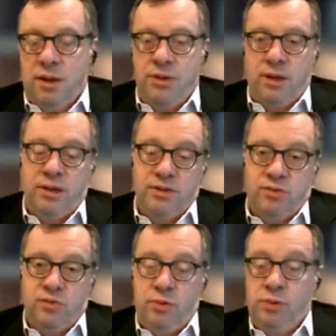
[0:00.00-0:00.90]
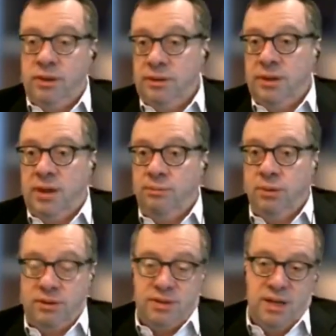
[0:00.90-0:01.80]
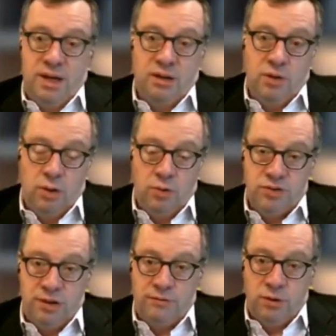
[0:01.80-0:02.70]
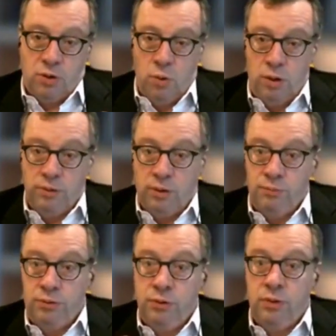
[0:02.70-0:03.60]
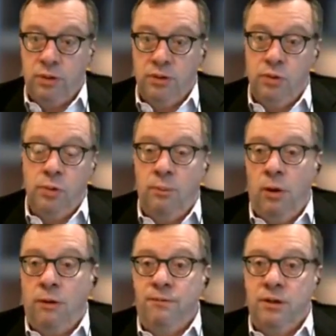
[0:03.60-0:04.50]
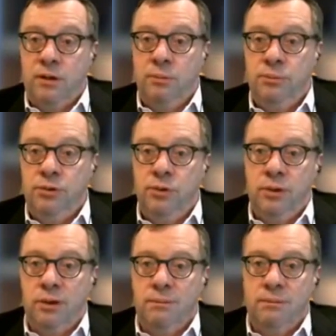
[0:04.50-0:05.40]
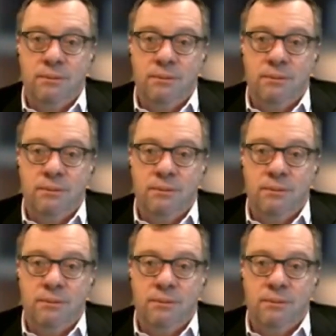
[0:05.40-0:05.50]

I think it's really enabling technology for quantum computing and neuromorphic computing.